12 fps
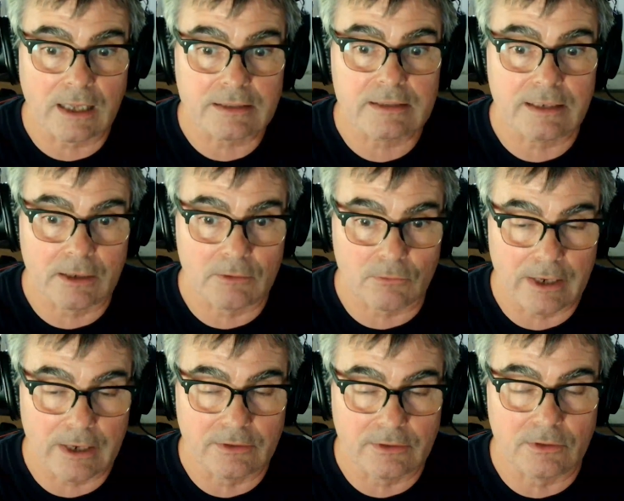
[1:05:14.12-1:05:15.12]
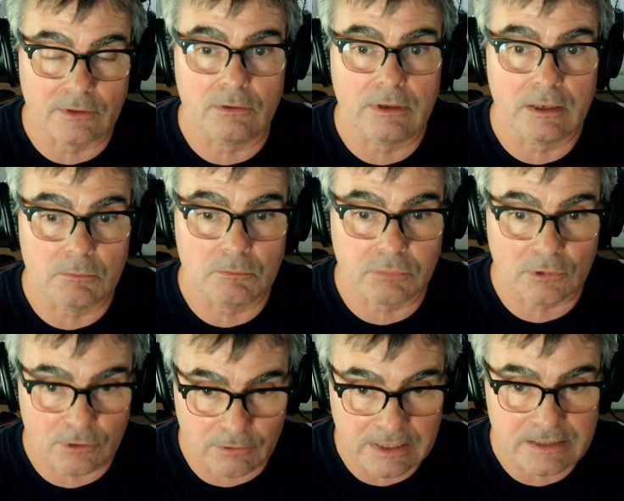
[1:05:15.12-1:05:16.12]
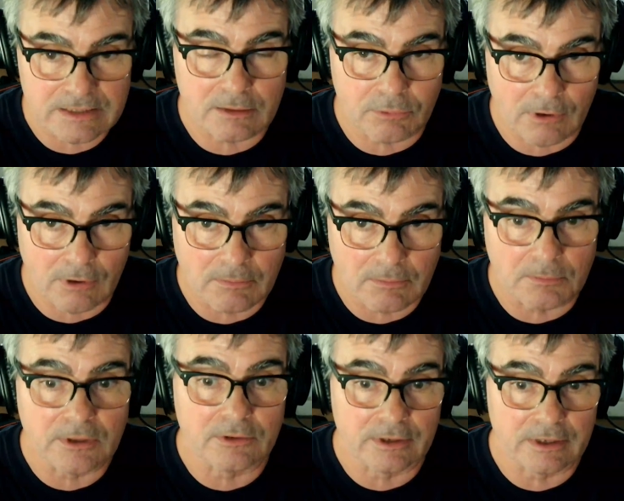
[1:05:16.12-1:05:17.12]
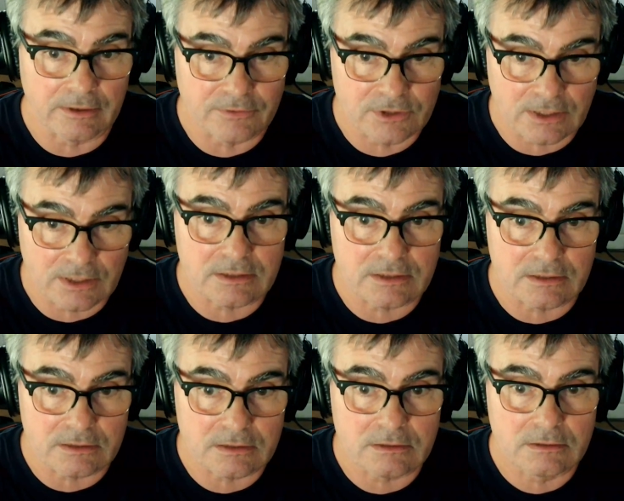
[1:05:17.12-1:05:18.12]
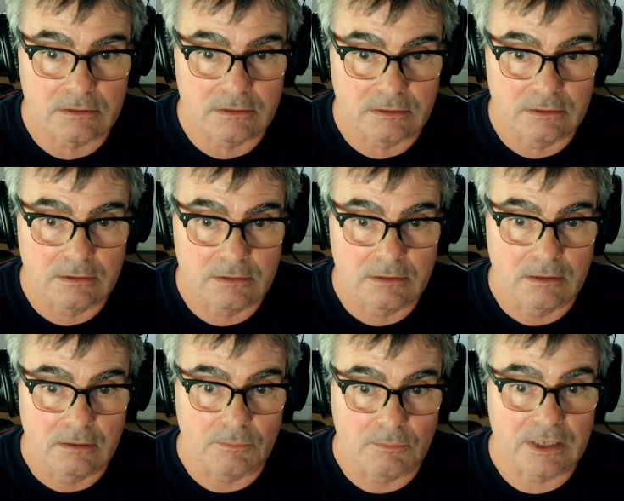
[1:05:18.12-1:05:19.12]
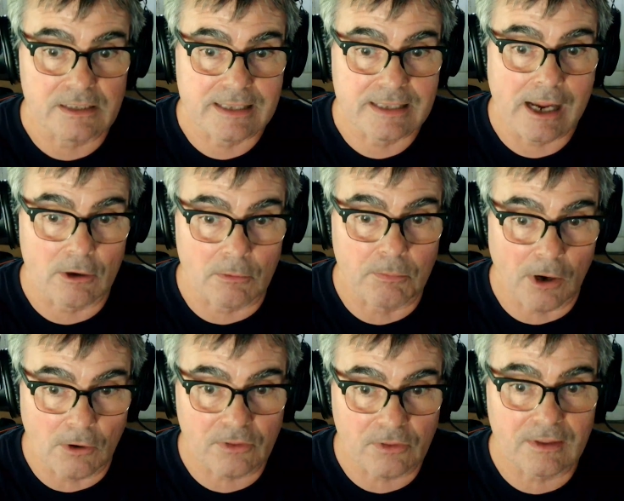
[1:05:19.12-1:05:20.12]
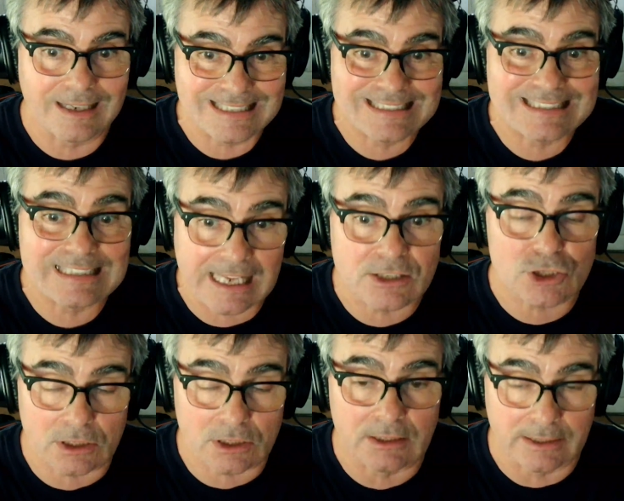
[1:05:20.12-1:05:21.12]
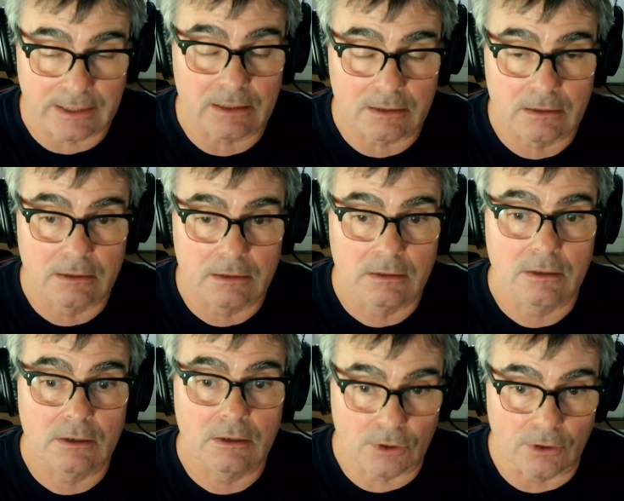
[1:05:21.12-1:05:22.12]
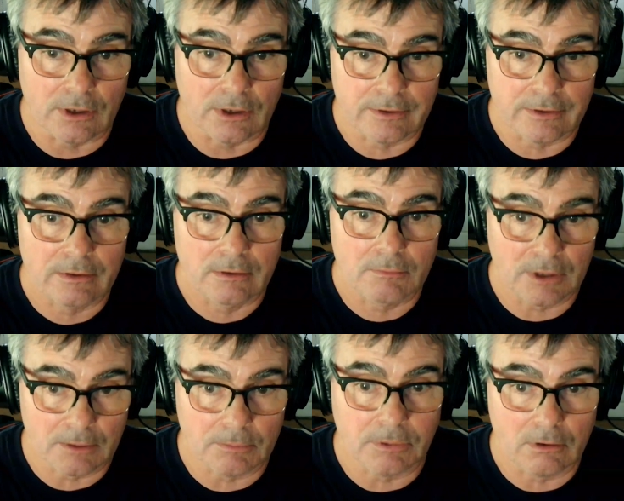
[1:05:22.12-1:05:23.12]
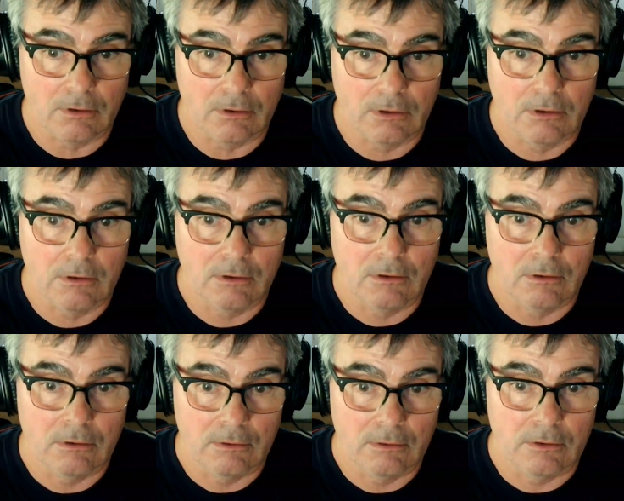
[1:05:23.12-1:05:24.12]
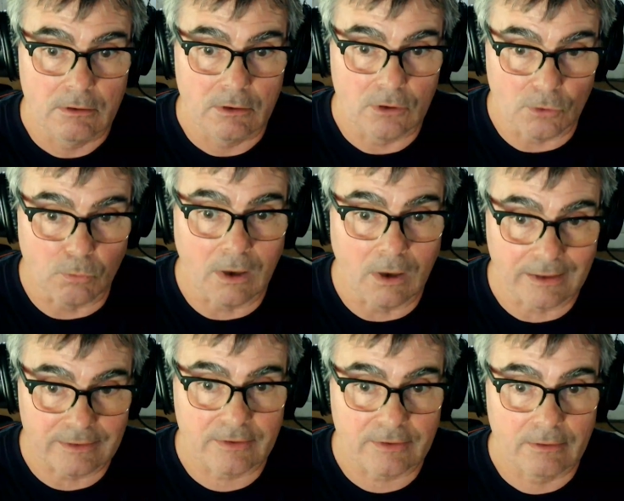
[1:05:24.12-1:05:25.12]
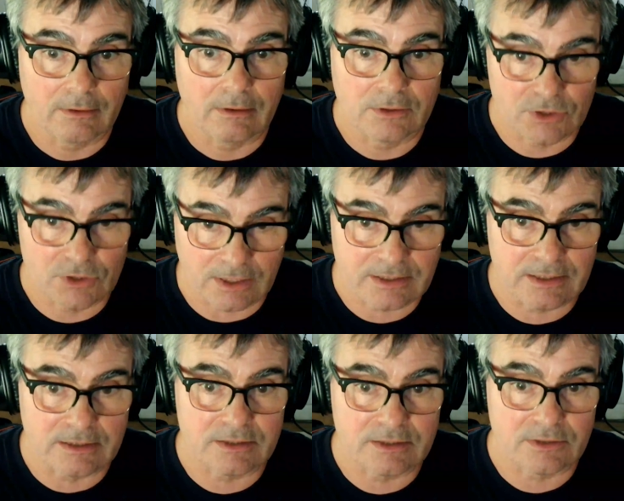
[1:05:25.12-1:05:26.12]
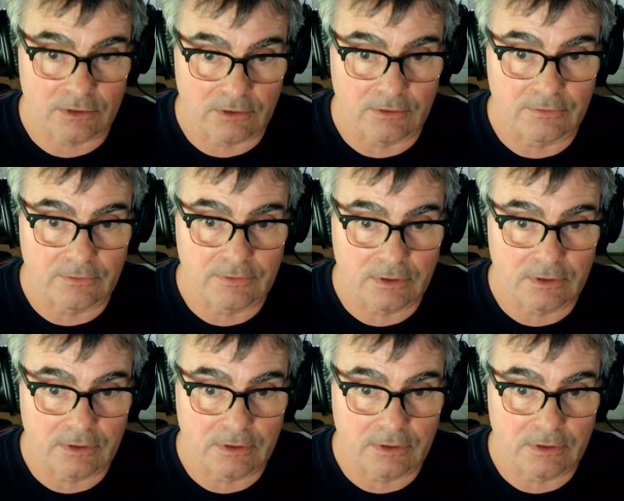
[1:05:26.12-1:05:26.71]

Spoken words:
and Randall increase the probability of justice because they are both essentially good people who want justice served.